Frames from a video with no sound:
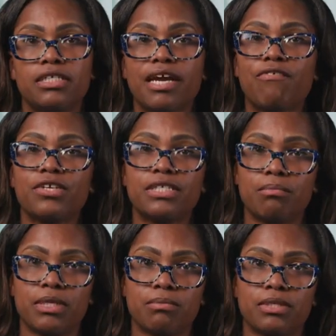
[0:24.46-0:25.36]
Check for
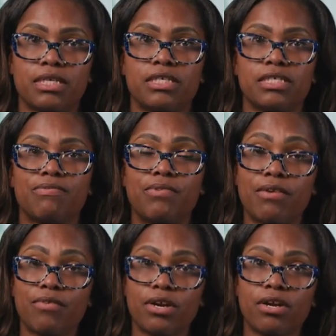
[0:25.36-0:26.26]
symptoms such as
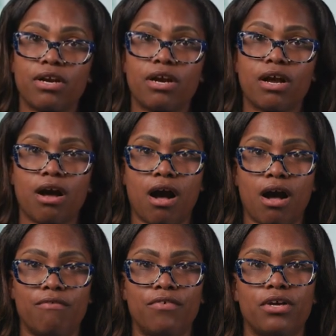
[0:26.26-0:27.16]
fever,
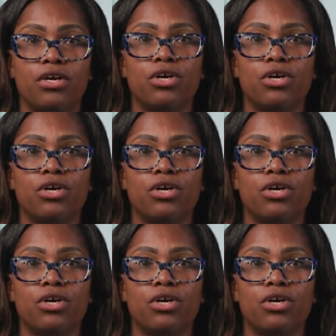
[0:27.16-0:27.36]
cough,